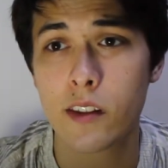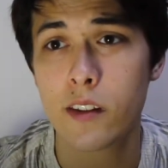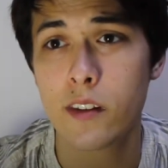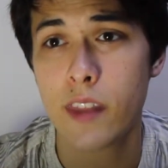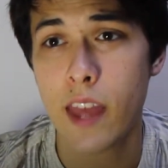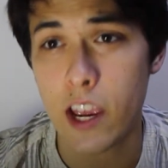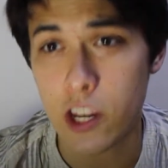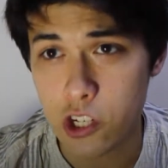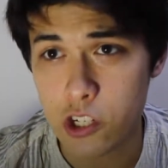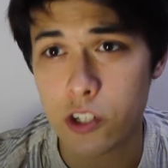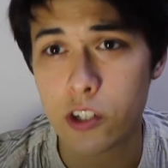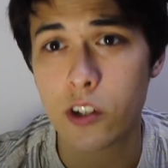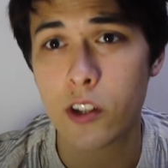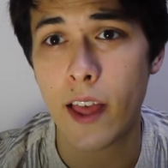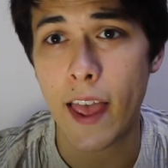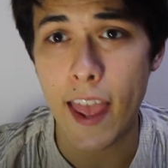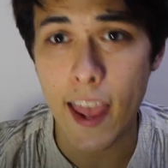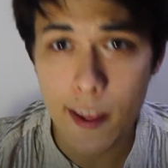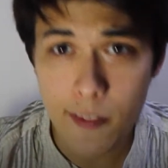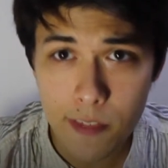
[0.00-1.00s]

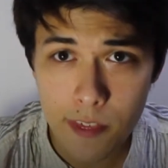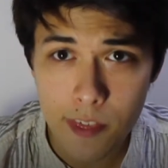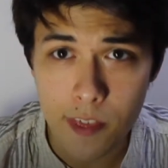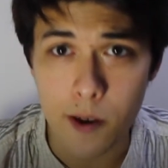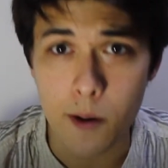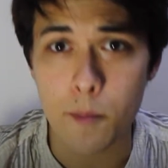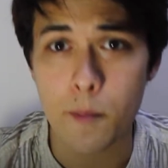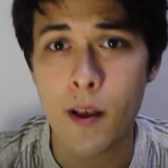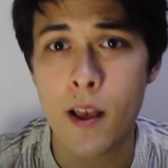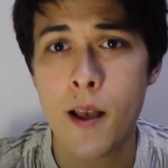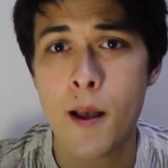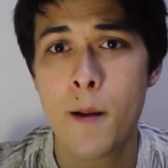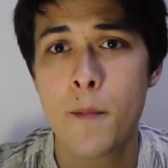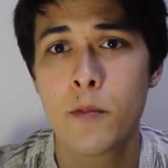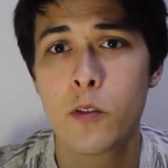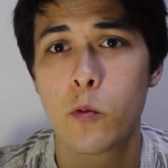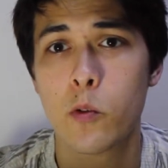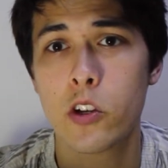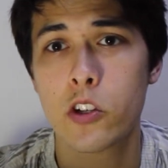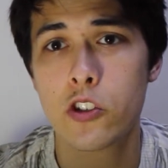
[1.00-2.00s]
National Anthem,
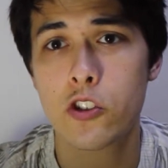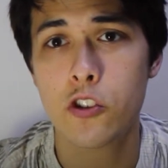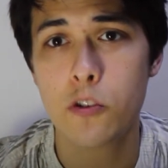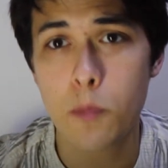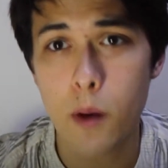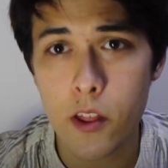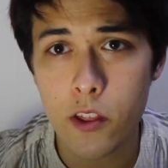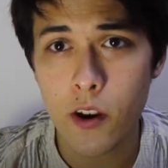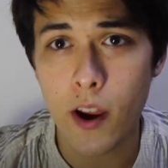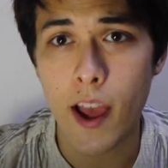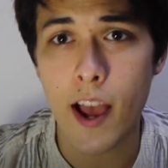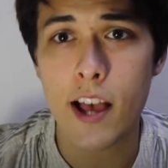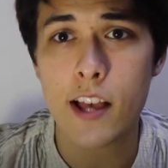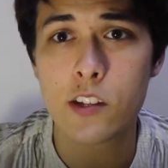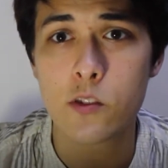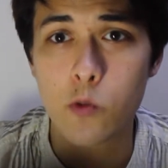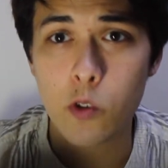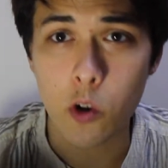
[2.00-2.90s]
which True Mother has